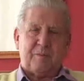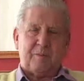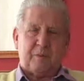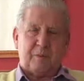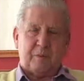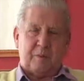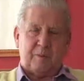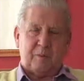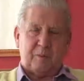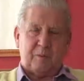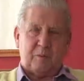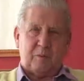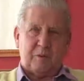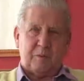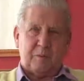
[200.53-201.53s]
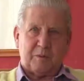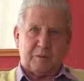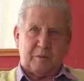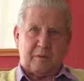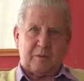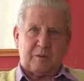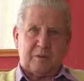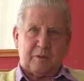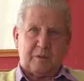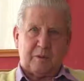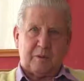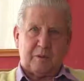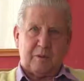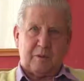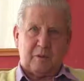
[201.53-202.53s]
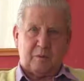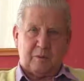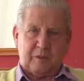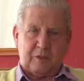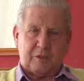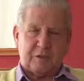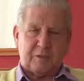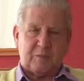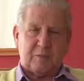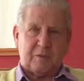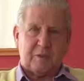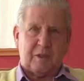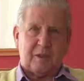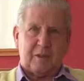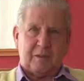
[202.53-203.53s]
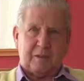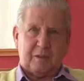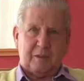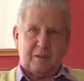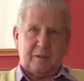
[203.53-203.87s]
them feel comfortable with themselves and their relationship with God.